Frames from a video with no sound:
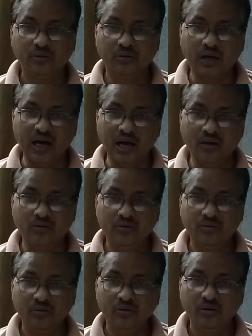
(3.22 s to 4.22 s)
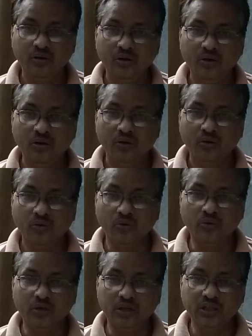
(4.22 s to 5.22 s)
Now
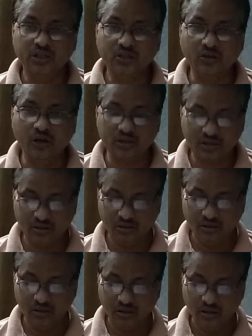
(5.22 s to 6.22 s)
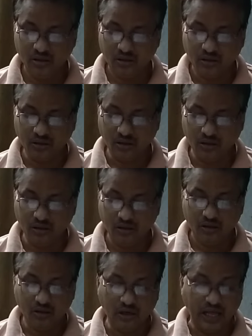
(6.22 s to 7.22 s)
we will discuss the
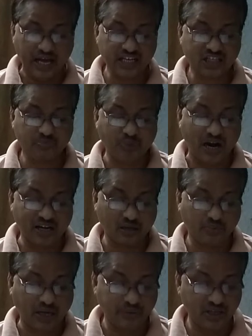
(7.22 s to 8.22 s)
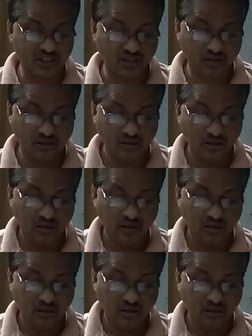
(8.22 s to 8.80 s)
last part of hybridization,